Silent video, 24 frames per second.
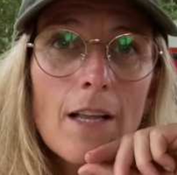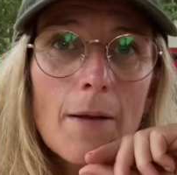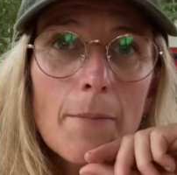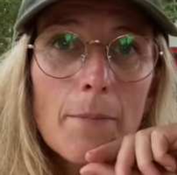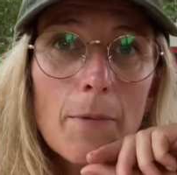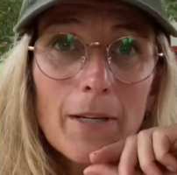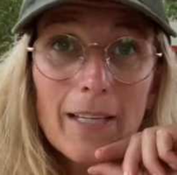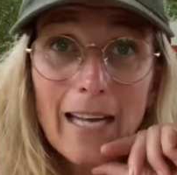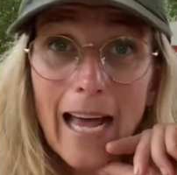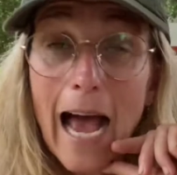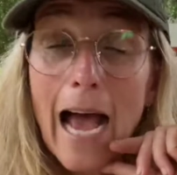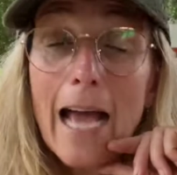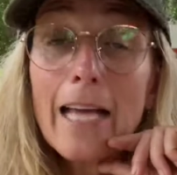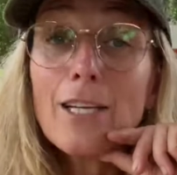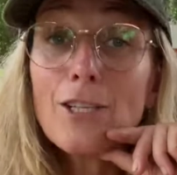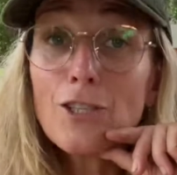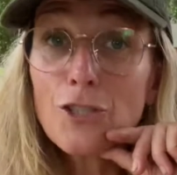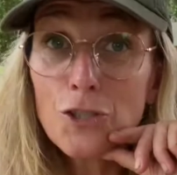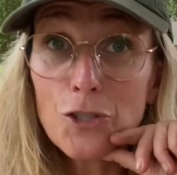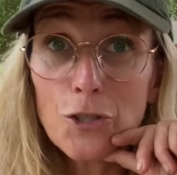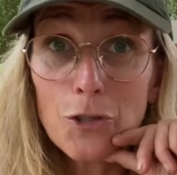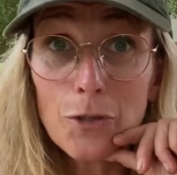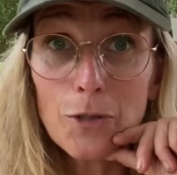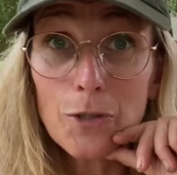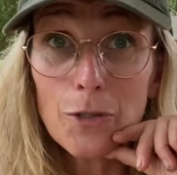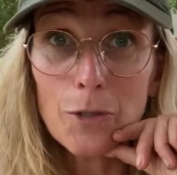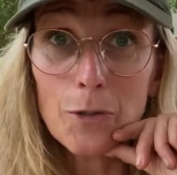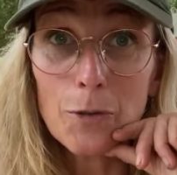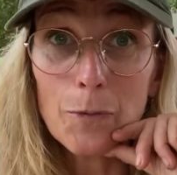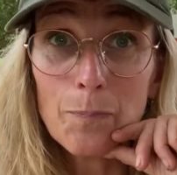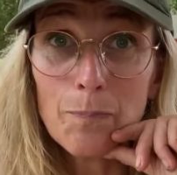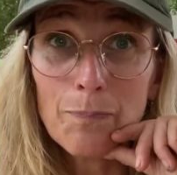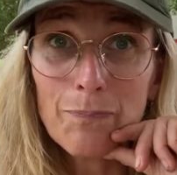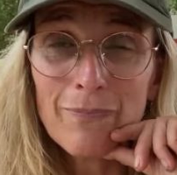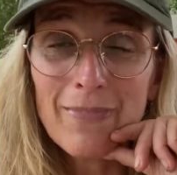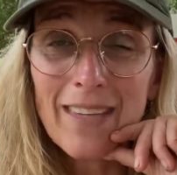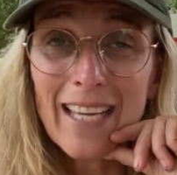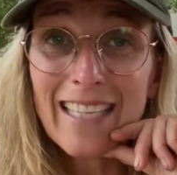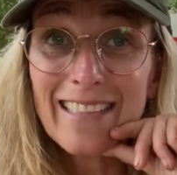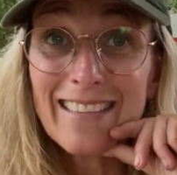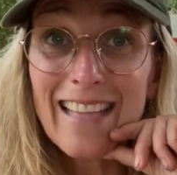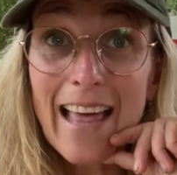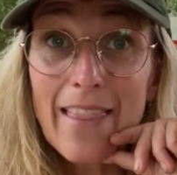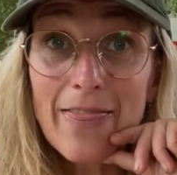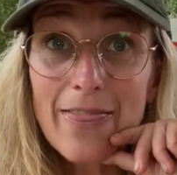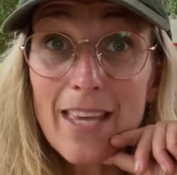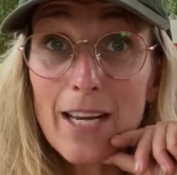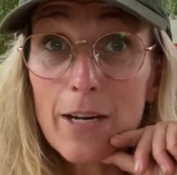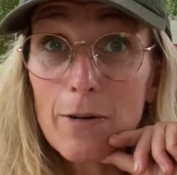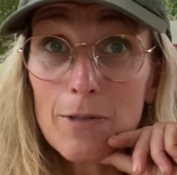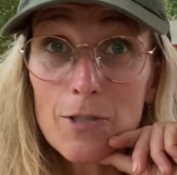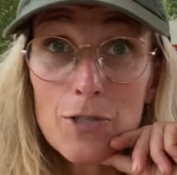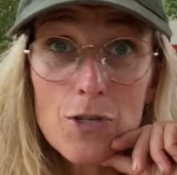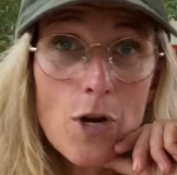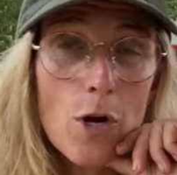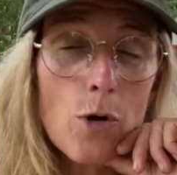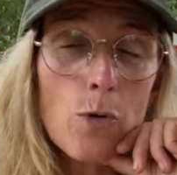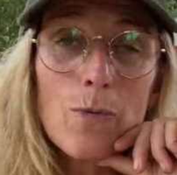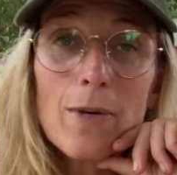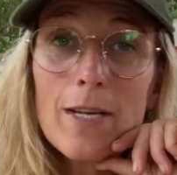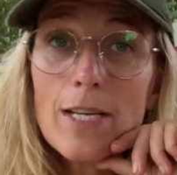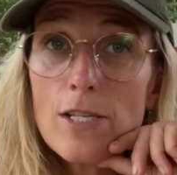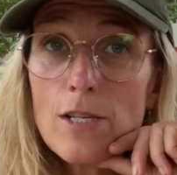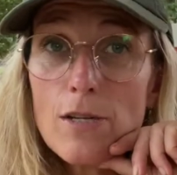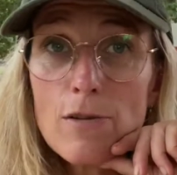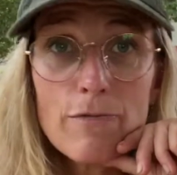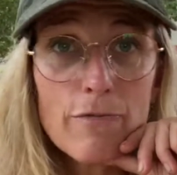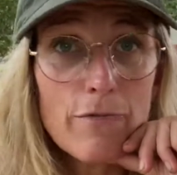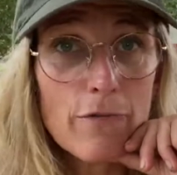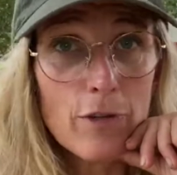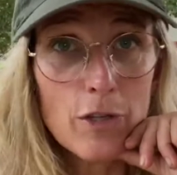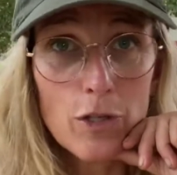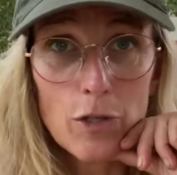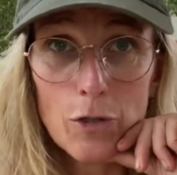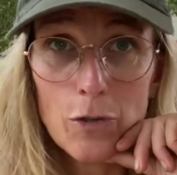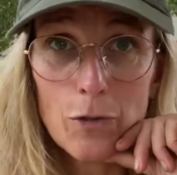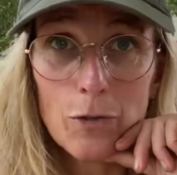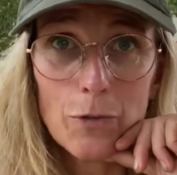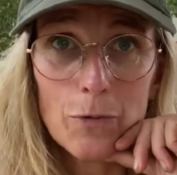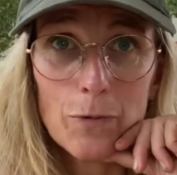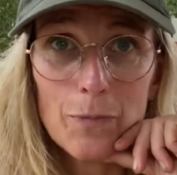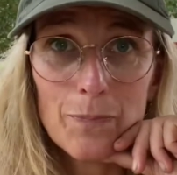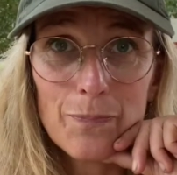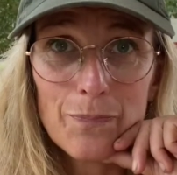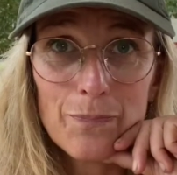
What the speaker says: But I assure you that there is no reason for you